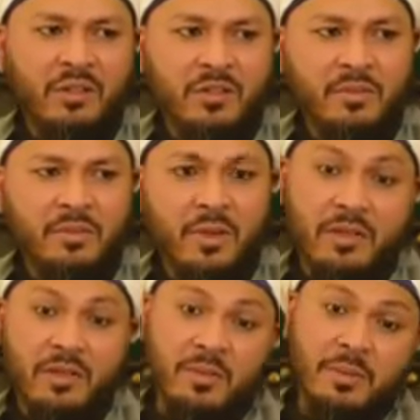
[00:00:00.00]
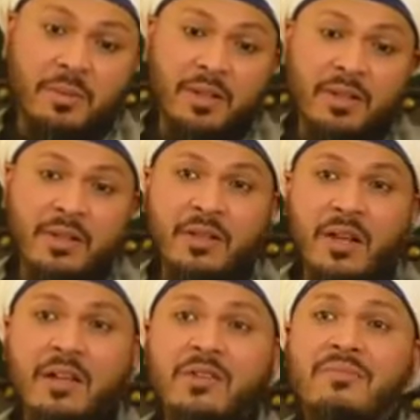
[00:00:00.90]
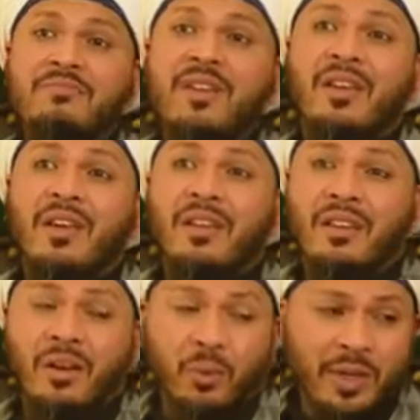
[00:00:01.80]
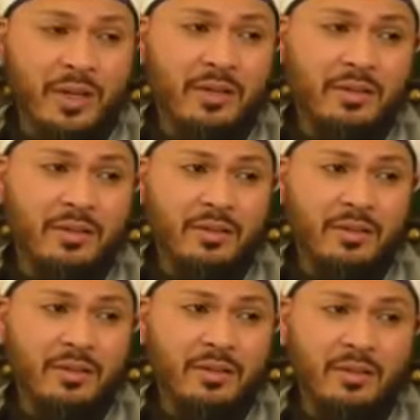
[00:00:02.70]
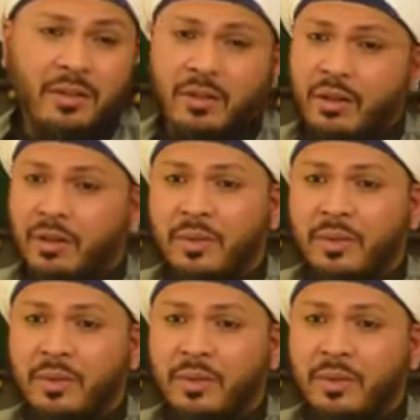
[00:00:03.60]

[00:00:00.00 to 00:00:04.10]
Because people in these days, they are weak. They are all weak.